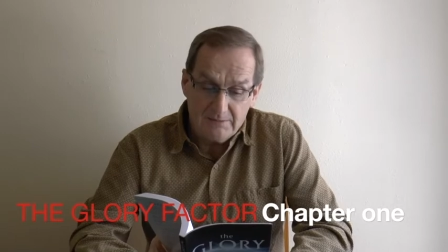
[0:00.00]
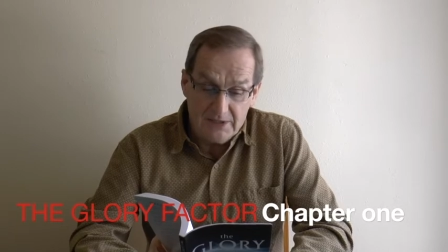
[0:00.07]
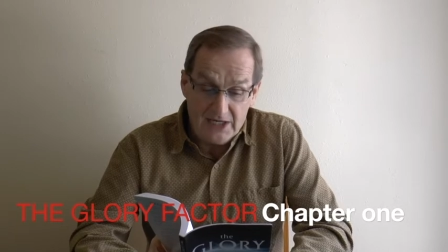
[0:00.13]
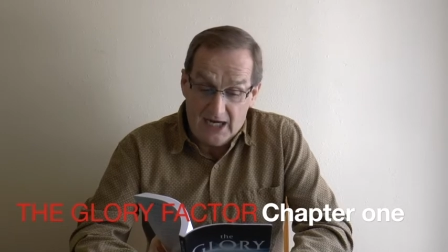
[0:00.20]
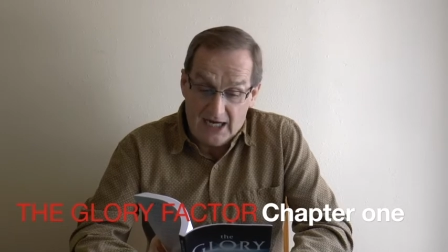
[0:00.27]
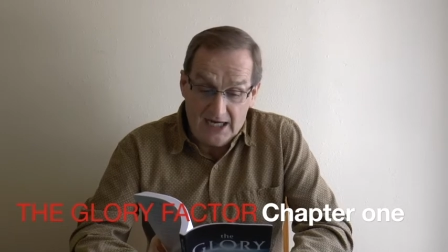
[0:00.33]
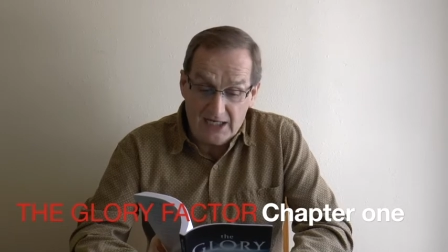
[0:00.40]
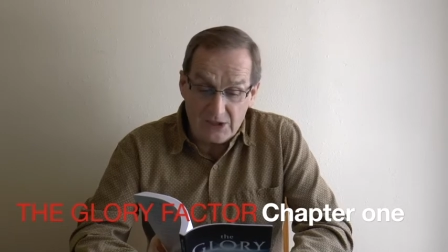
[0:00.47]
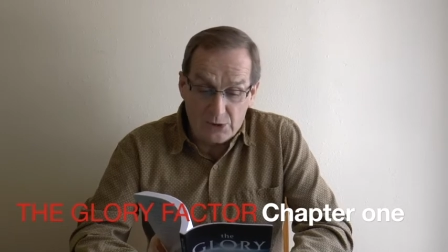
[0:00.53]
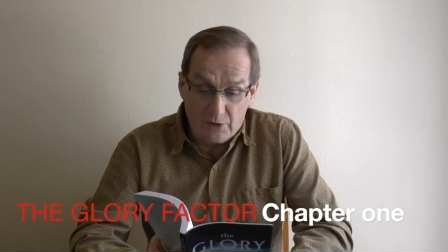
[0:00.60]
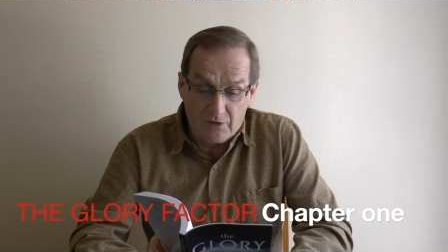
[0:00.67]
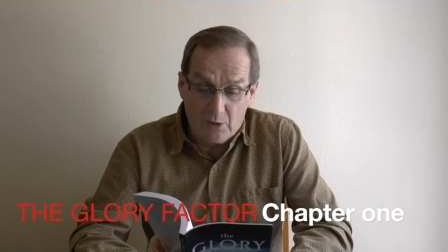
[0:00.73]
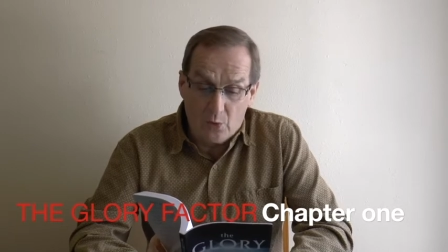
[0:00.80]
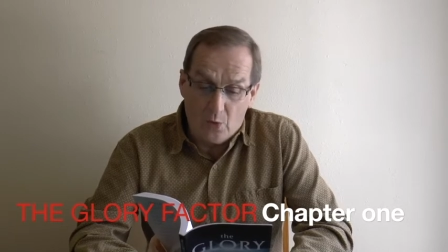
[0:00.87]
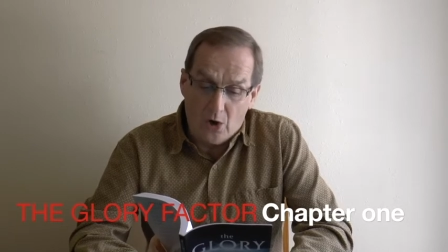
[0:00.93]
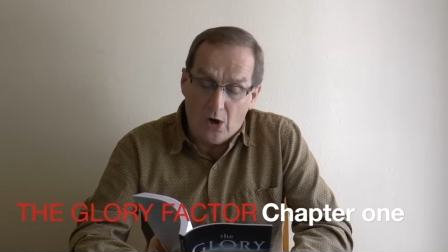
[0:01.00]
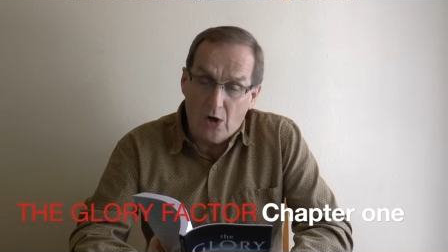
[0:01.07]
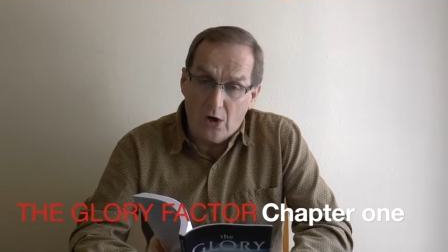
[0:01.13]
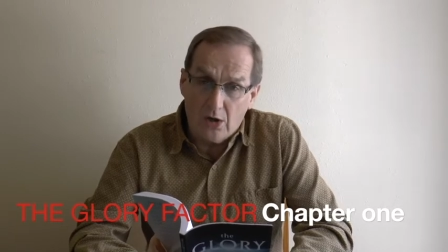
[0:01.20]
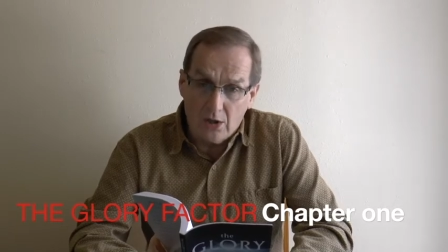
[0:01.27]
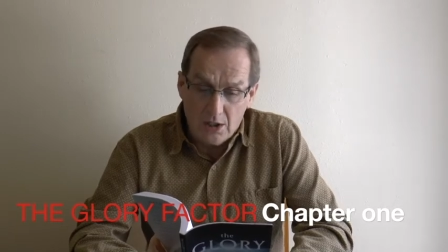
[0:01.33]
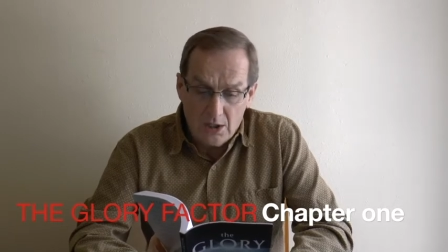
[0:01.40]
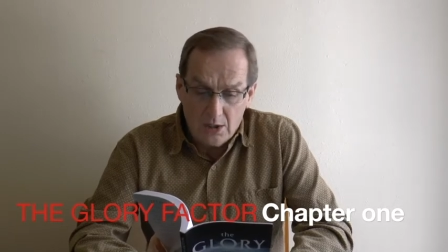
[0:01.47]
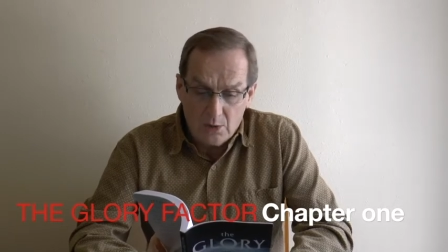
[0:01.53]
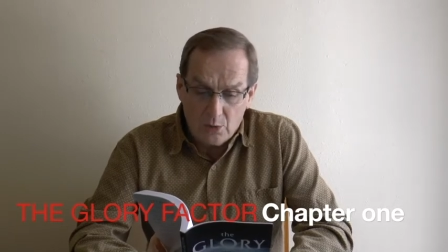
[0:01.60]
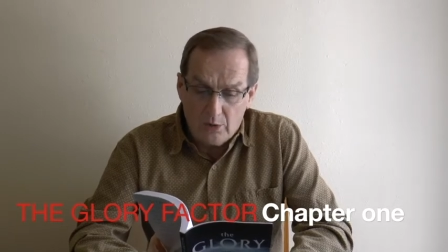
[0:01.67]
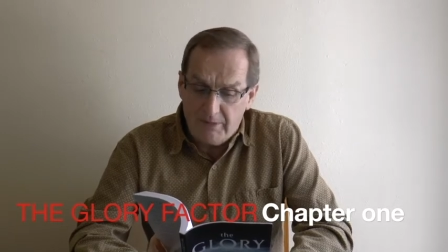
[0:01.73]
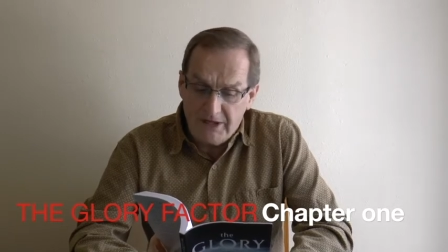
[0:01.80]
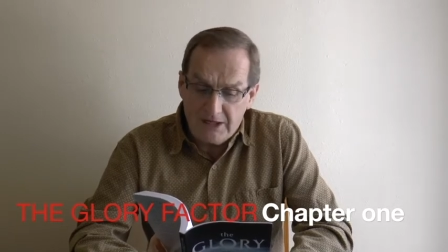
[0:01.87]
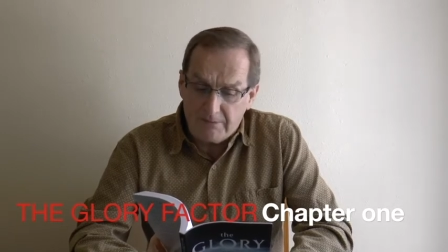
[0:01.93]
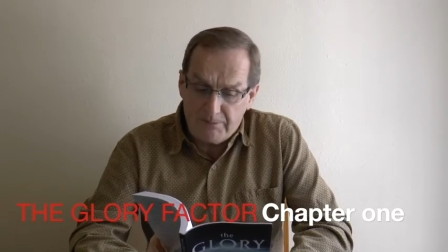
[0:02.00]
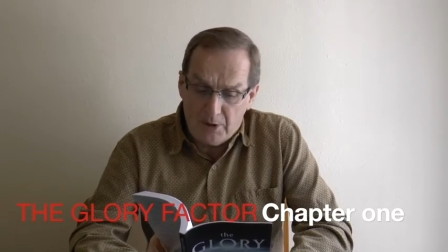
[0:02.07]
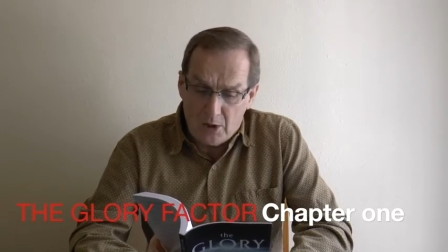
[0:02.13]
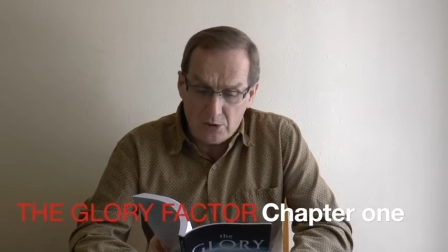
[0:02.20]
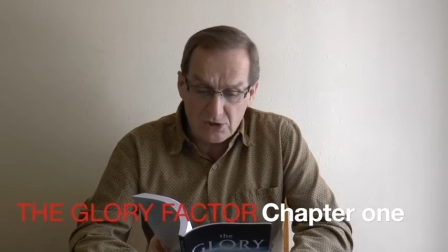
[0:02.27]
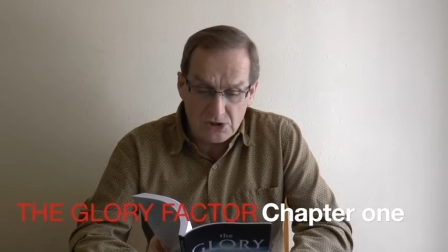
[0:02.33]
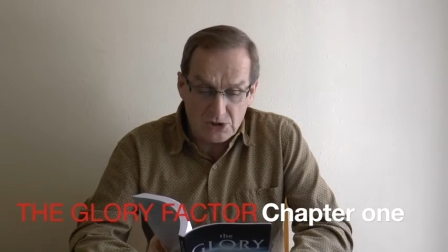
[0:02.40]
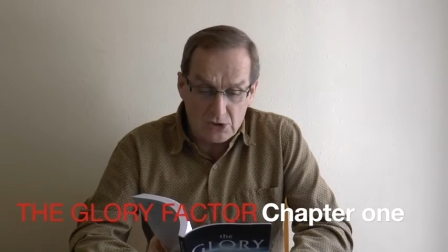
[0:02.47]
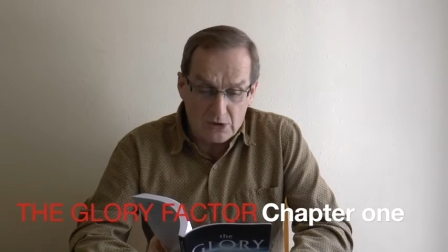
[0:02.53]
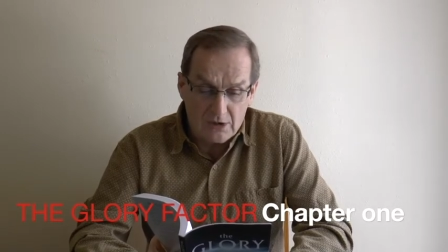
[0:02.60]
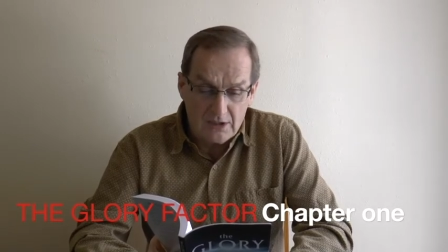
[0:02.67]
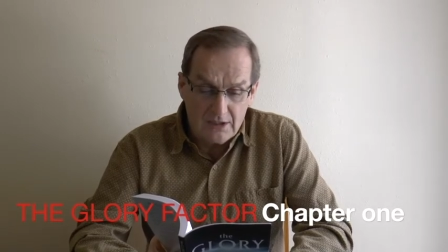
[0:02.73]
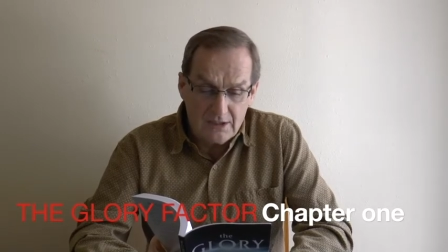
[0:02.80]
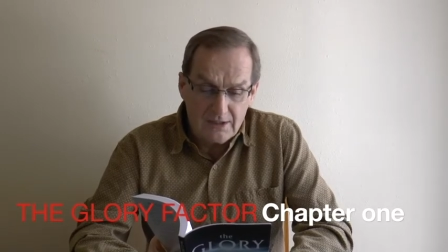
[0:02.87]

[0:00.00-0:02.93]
Behind her on the wall would be a poster